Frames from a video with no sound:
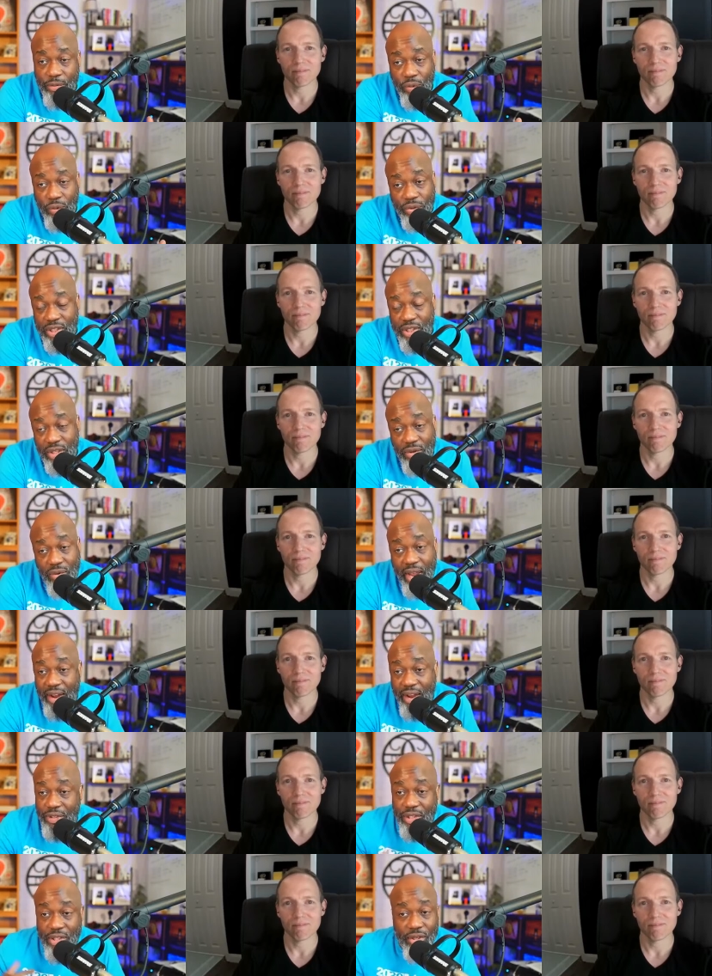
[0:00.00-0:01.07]
Speaker 1: we'll still have to
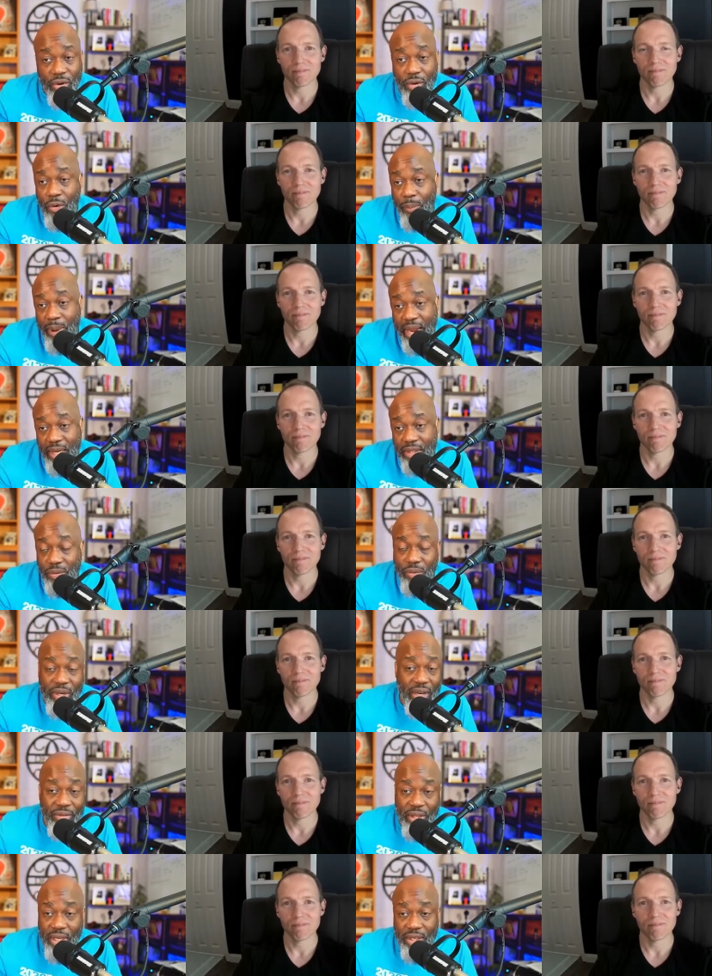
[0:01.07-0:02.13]
circle back to whatever
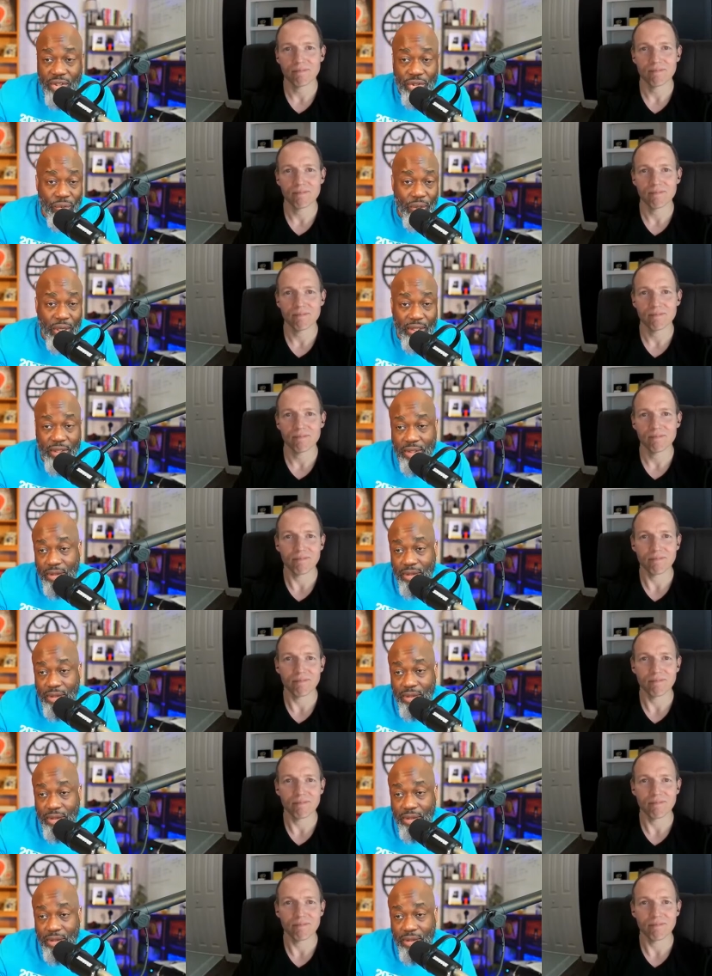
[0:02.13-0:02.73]
the issue was